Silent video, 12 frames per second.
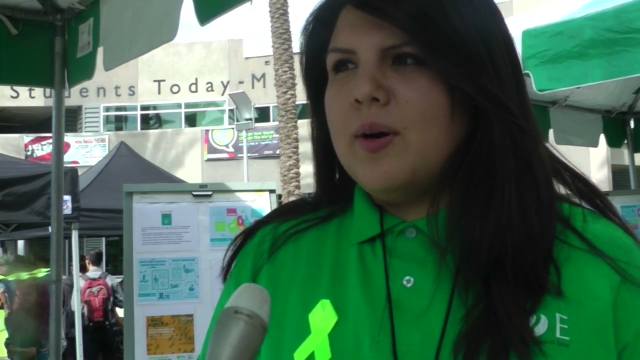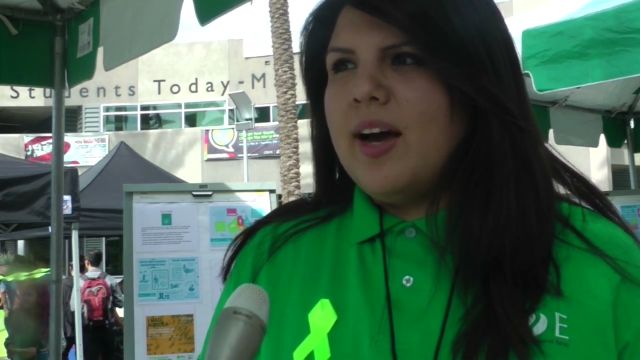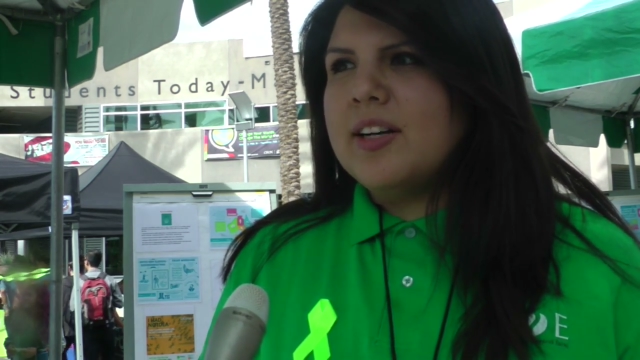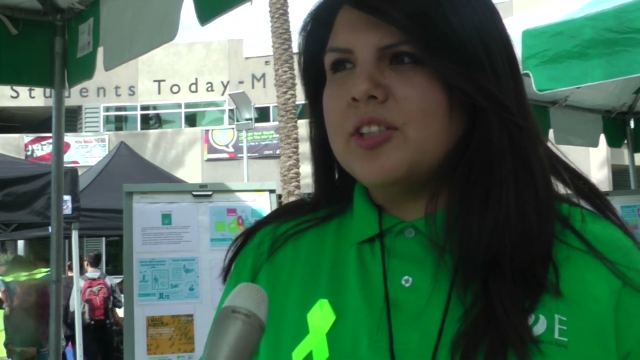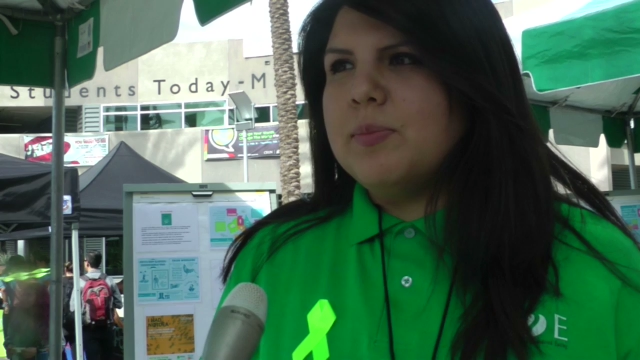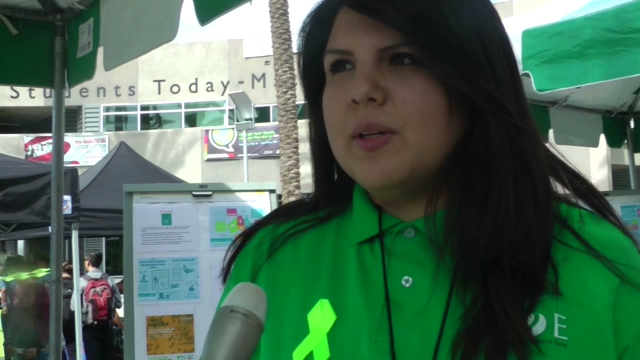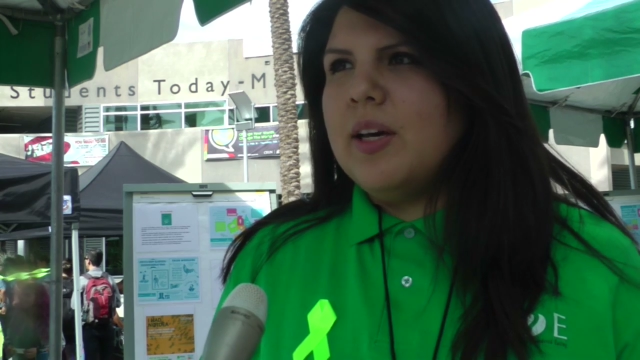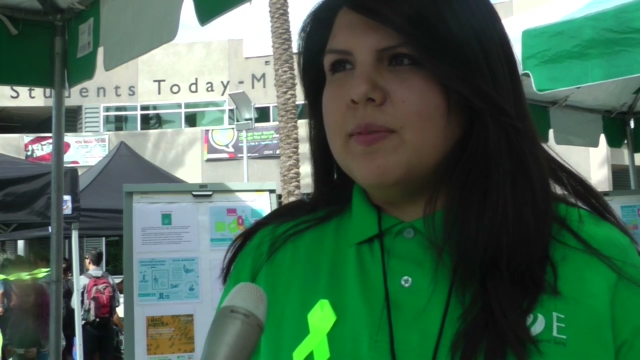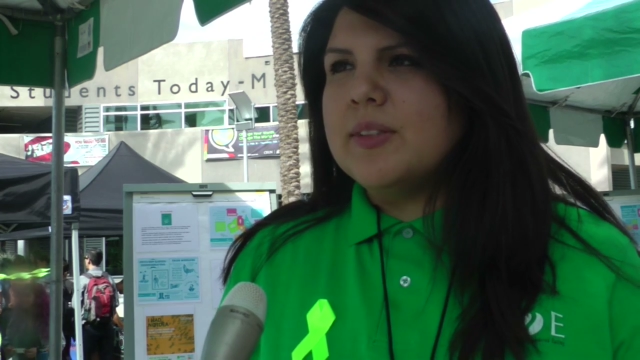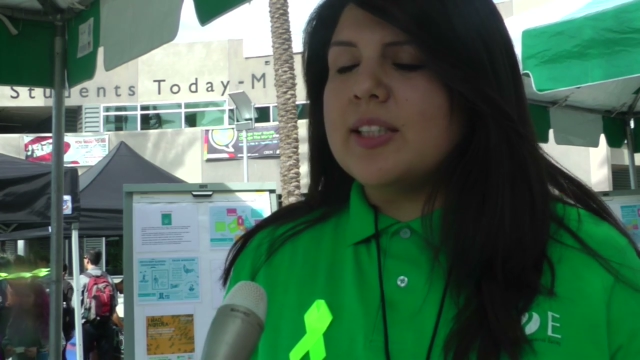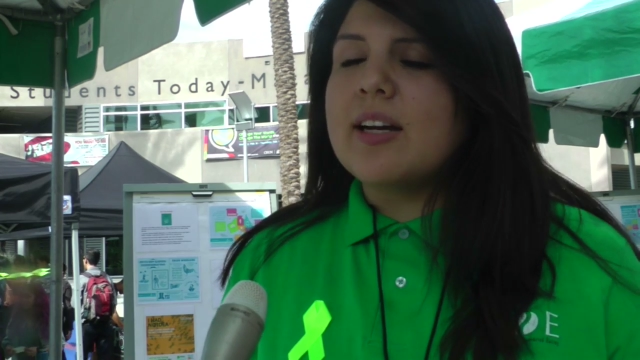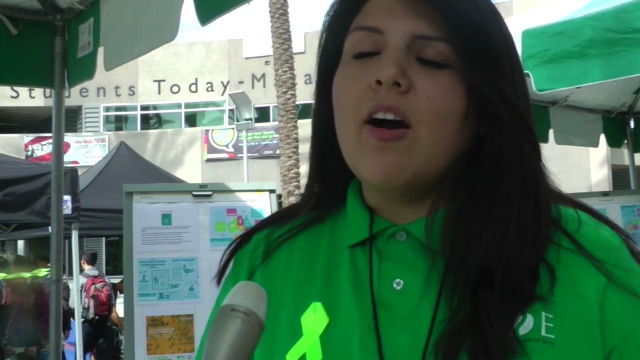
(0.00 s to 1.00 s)
I actually became
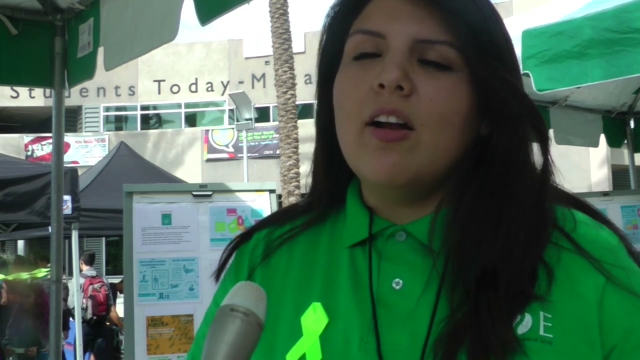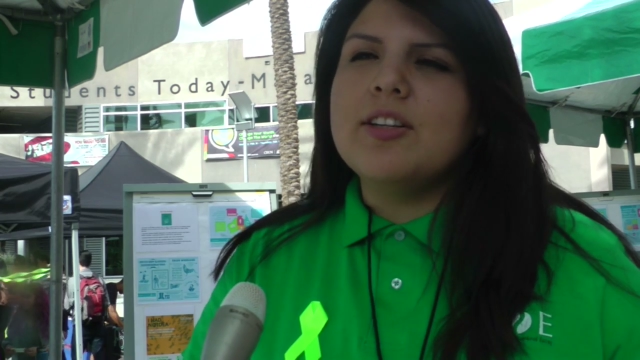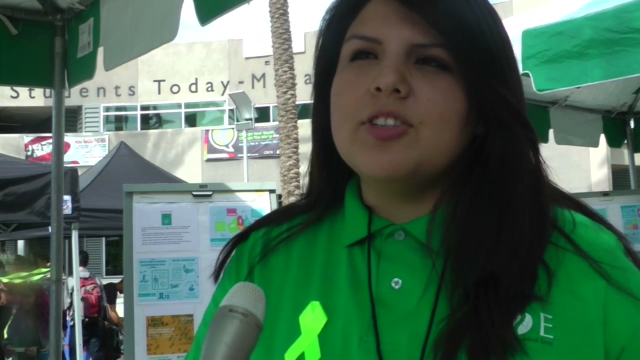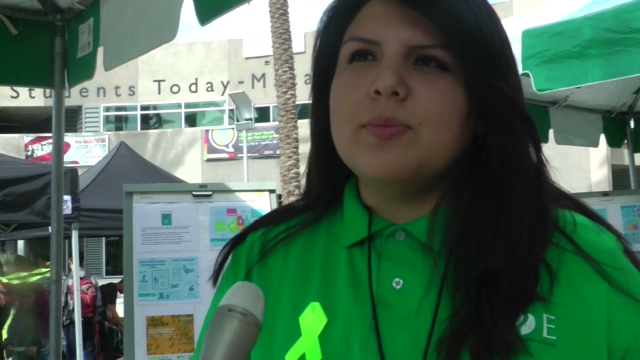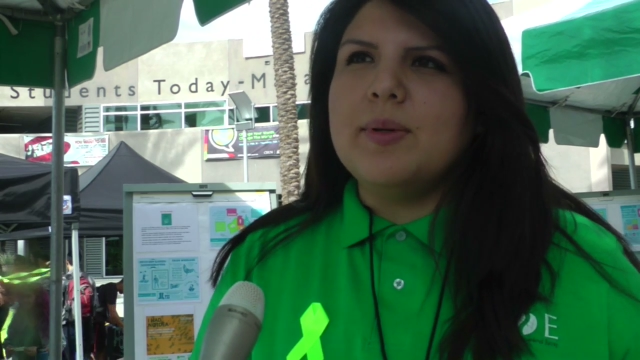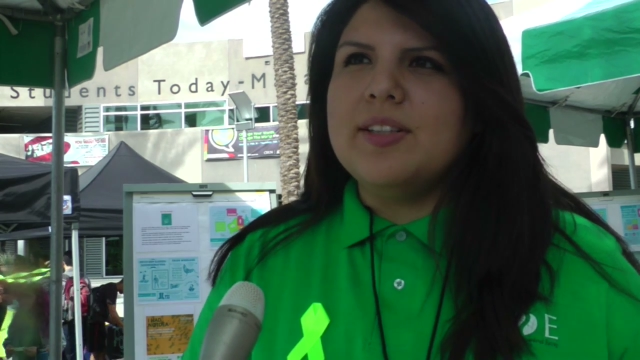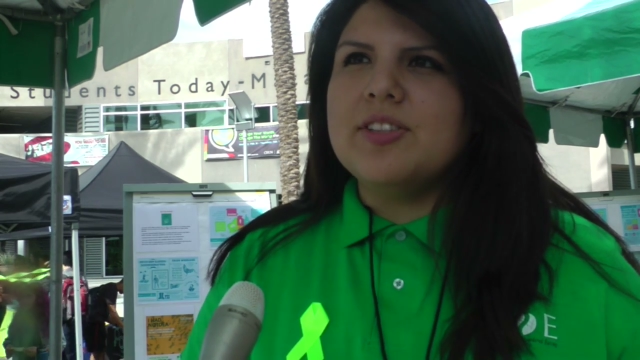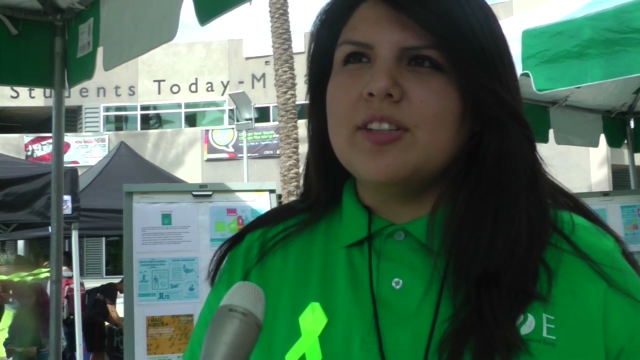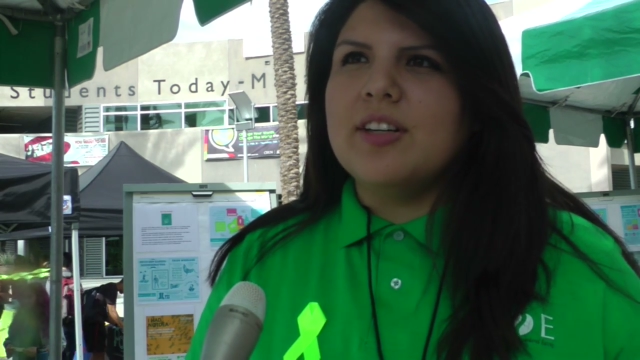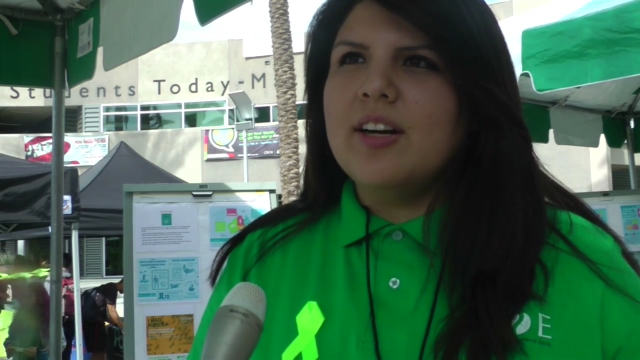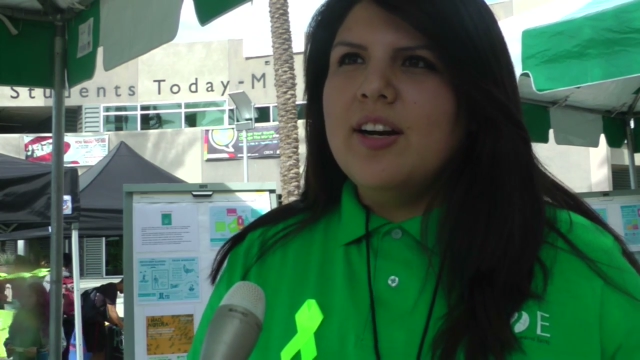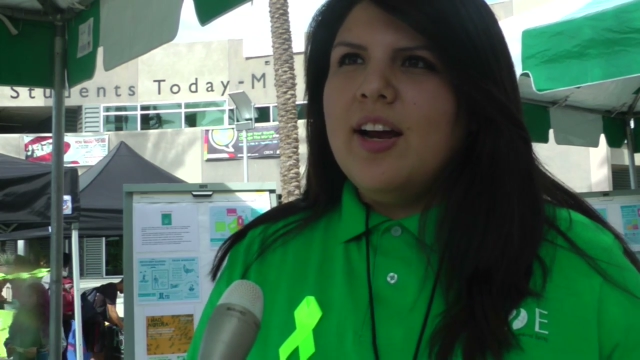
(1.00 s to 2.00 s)
a psychology
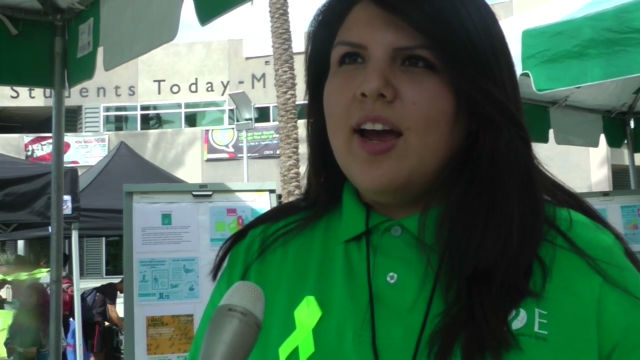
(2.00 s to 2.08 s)
major,